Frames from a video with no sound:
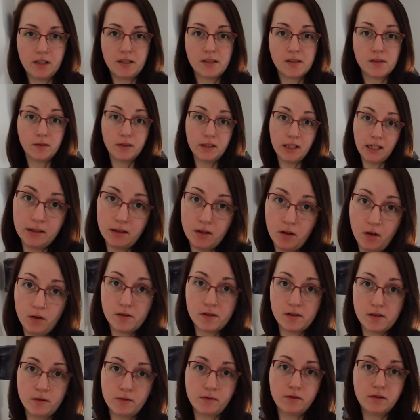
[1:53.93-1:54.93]
So that
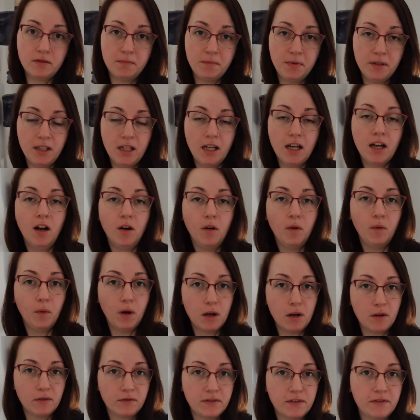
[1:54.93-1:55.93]
also could be
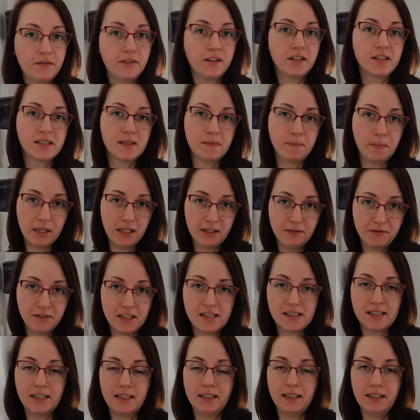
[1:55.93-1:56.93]
one of the first
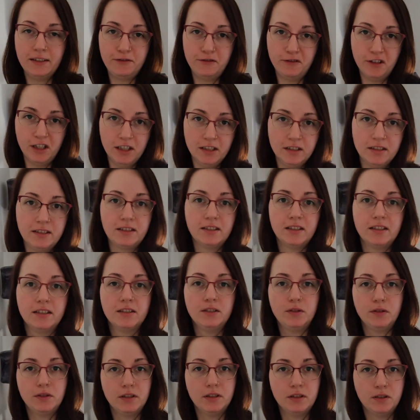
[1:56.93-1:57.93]
benefits that I felt
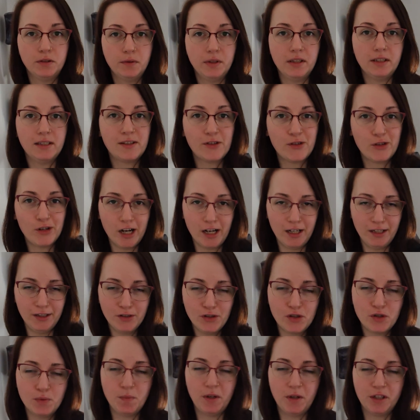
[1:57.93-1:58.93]
during doing this
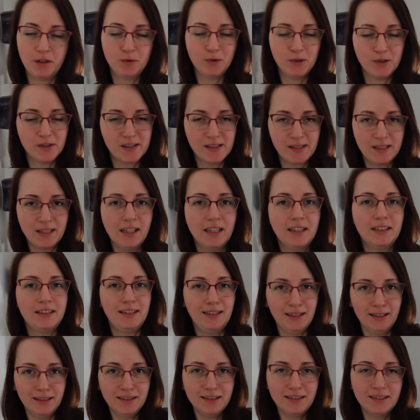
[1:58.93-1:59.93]
challenge, but we'll see at the
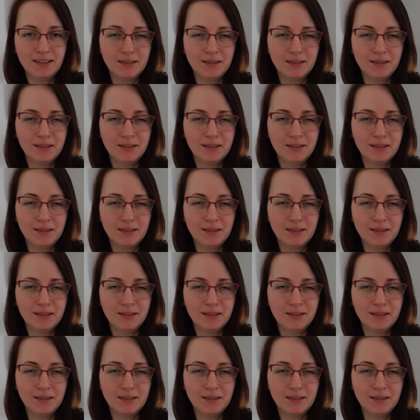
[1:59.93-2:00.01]
end.